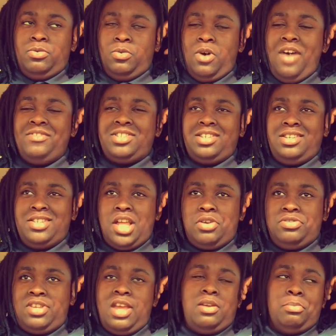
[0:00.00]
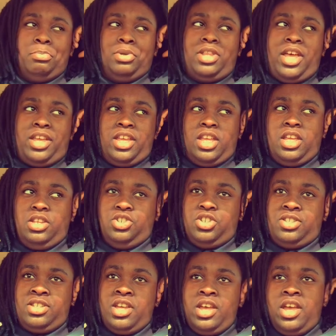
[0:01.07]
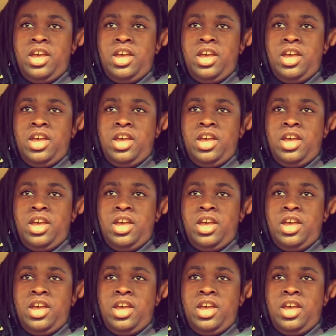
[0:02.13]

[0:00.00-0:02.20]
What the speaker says: Well, obviously he's not gonna take them, but like, he just